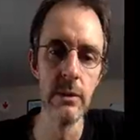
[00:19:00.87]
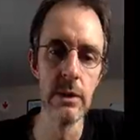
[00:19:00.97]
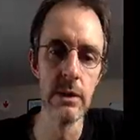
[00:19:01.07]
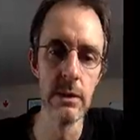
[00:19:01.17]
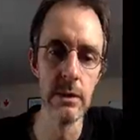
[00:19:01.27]

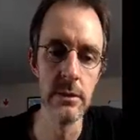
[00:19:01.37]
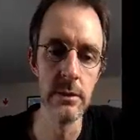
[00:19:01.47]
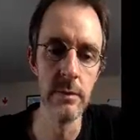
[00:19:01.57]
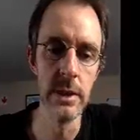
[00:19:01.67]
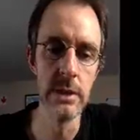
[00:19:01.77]
with
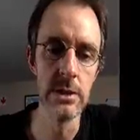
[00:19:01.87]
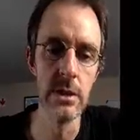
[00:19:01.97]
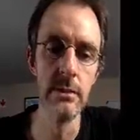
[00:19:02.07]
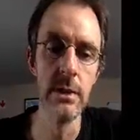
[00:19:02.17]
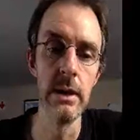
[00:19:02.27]

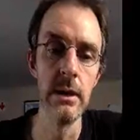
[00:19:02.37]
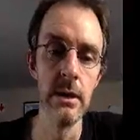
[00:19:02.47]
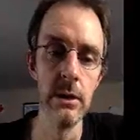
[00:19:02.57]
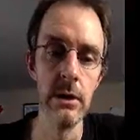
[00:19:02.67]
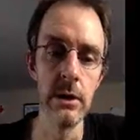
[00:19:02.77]
Pycharm
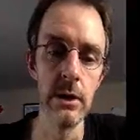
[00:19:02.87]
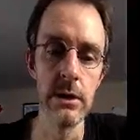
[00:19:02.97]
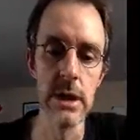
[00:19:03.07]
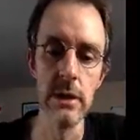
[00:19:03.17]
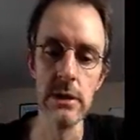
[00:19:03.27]
in Docker
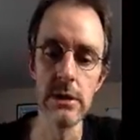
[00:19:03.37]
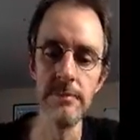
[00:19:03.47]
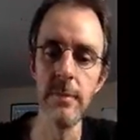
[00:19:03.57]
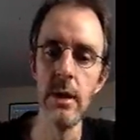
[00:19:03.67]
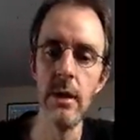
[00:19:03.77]
containers.
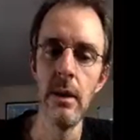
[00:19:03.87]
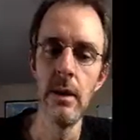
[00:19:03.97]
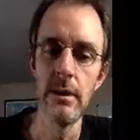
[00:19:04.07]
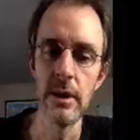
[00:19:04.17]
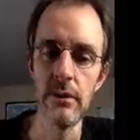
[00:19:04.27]

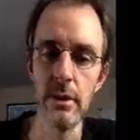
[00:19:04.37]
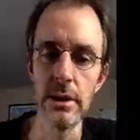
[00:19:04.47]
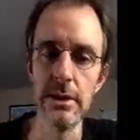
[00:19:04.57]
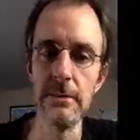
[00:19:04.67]
Thanks for watching.